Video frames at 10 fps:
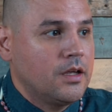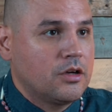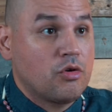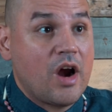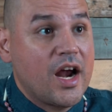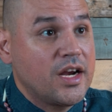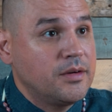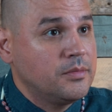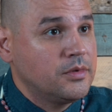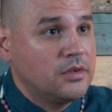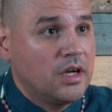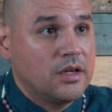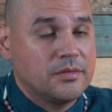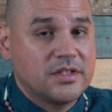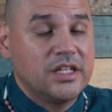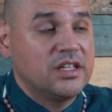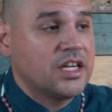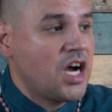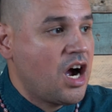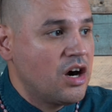crime, stealing
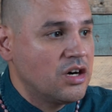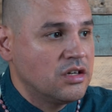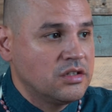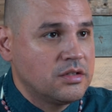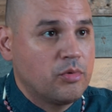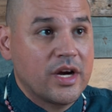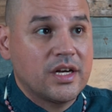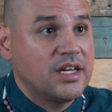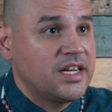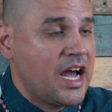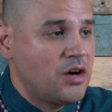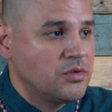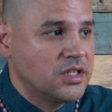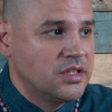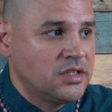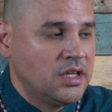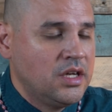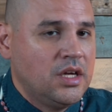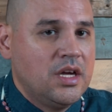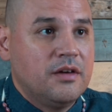cars, breaking into houses,
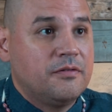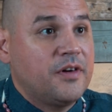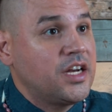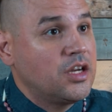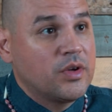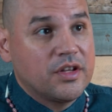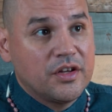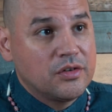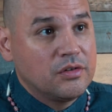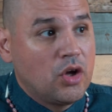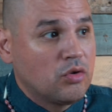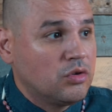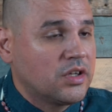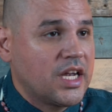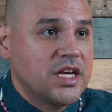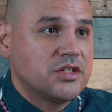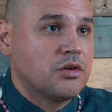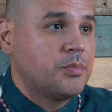fighting with other local gangs or